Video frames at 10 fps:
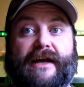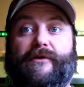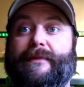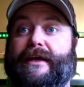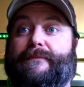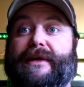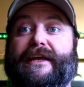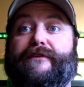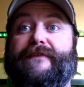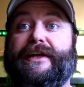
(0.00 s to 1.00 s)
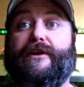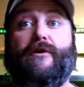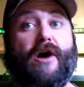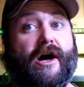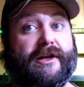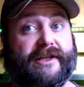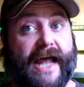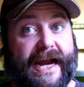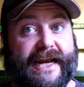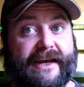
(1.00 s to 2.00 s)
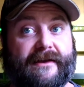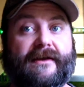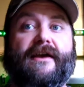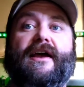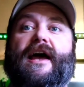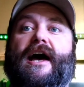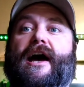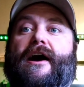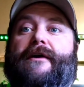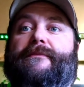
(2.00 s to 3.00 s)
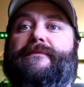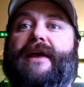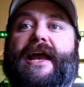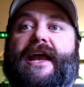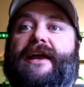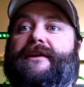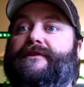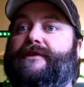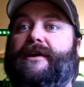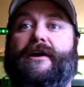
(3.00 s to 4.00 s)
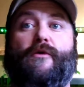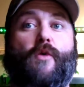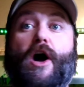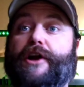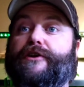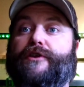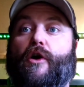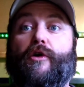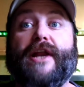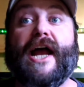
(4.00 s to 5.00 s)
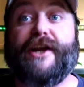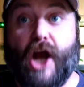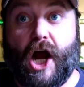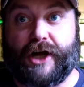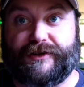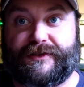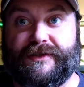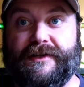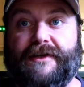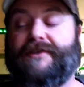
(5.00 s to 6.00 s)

I will make a beginner video on lighting um, and uh, water, the whole nine yards.